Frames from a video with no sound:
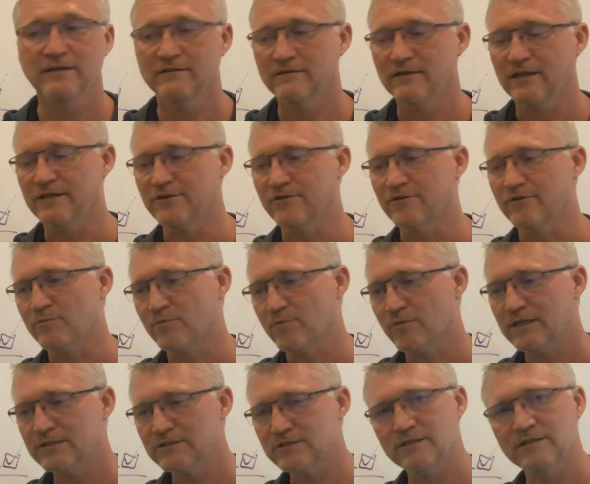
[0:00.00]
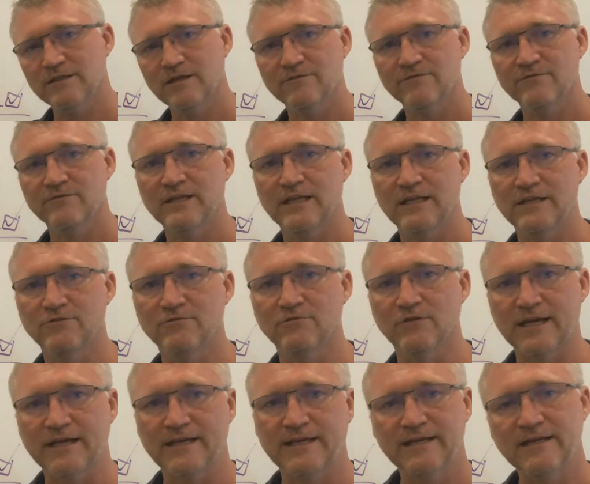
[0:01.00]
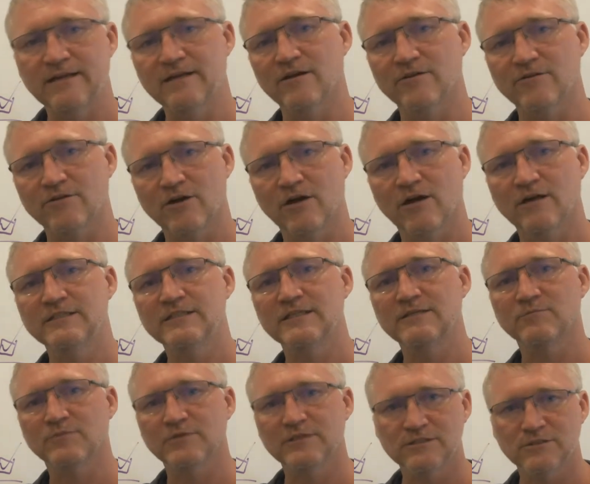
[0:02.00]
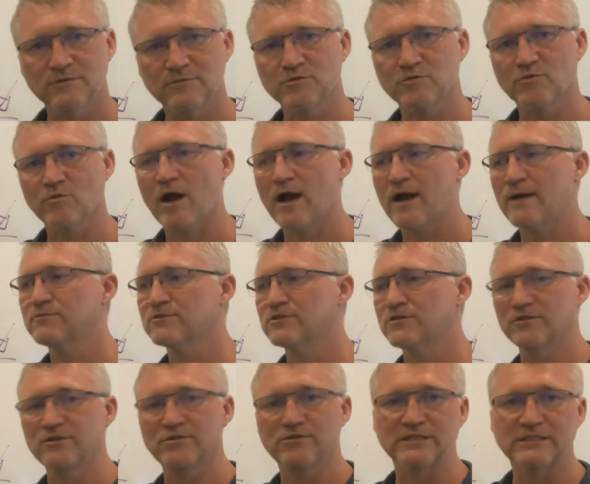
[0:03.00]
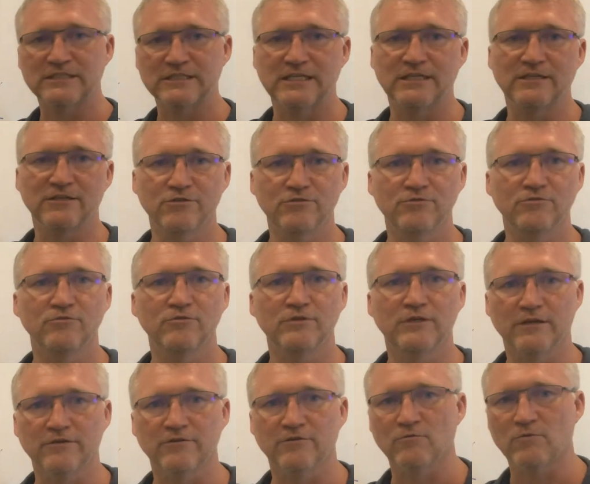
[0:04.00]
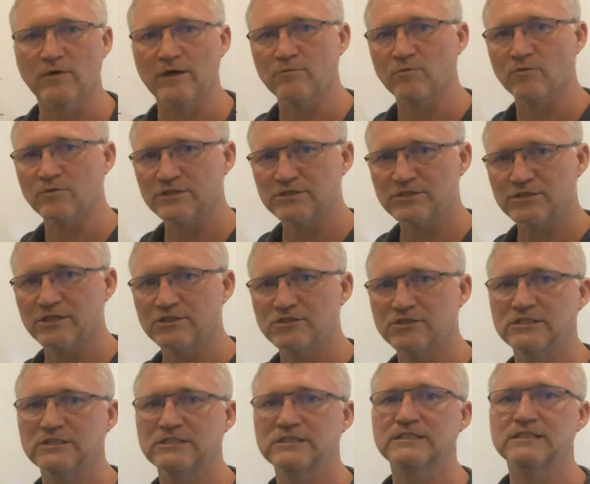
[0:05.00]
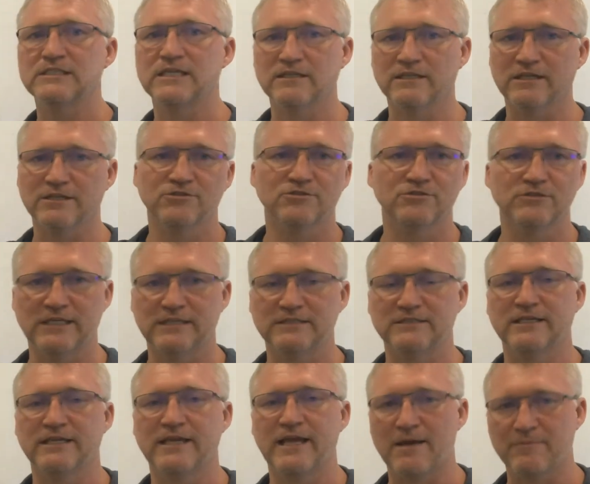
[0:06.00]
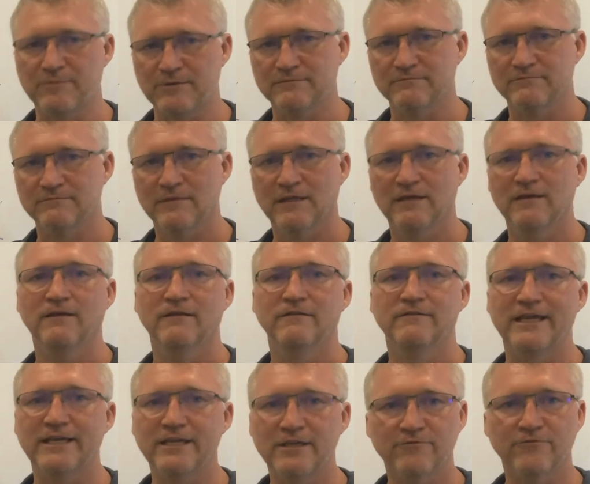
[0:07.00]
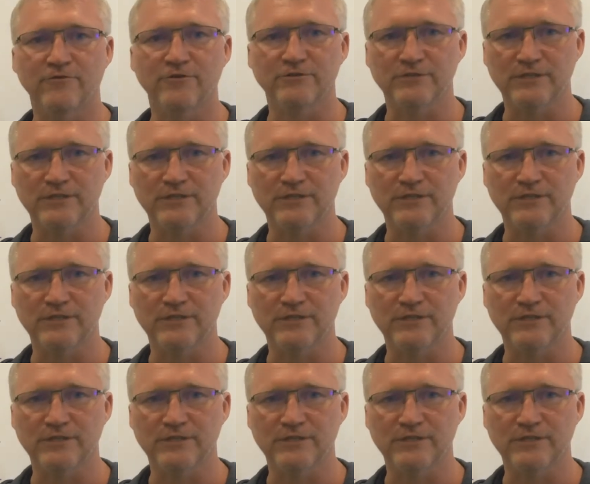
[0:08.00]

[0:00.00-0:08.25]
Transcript: and you're impressed enough that you like it and other content, please subscribe so that you can see new and other whiteboard discussions and lectures as they happen. Thank you for your